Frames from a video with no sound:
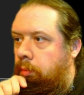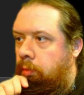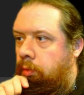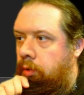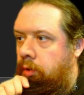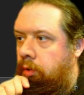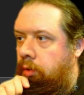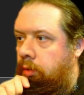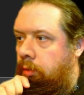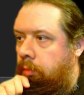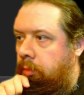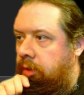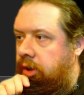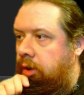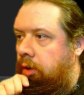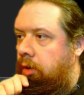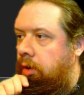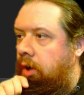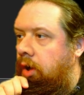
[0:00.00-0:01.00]
Oh my
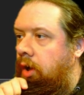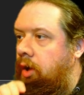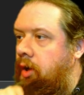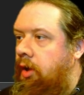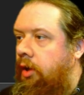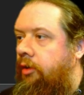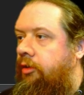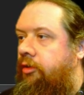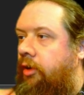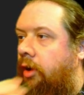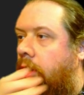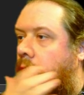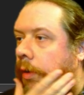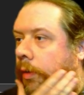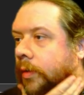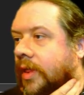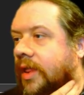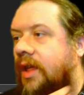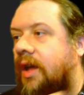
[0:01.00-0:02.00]
god.
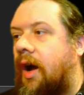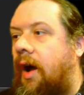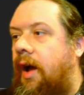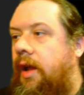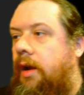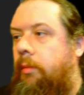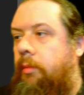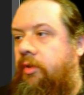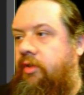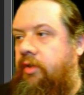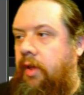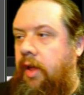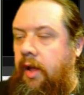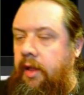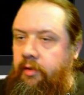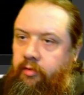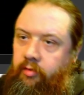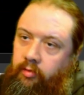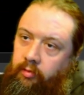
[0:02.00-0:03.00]
So the item
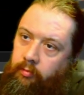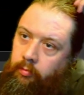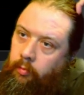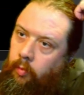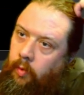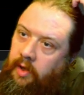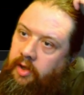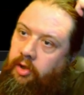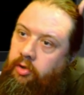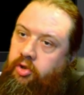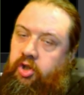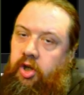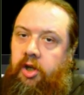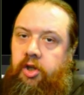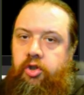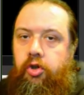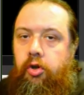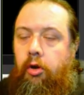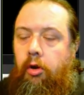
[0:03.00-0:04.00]
slots, when you
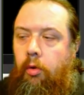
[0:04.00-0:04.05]
change your